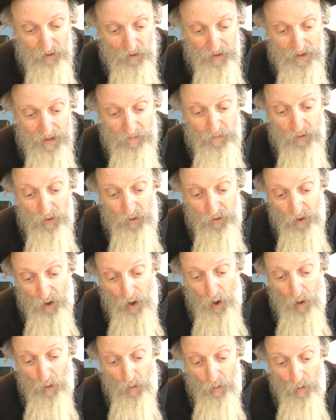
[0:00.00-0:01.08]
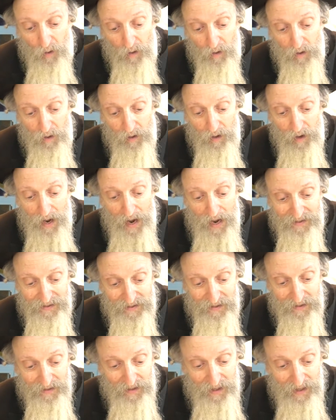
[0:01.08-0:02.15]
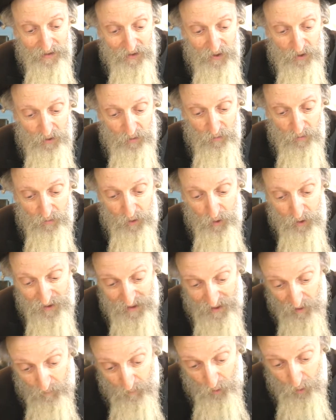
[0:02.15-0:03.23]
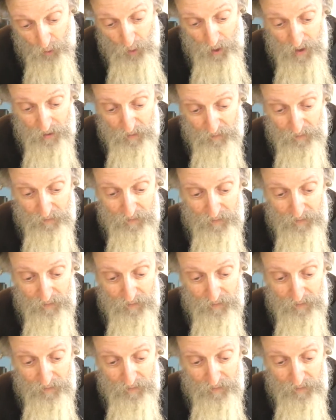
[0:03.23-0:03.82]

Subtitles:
even though I sinned against you, you're still mechuyev.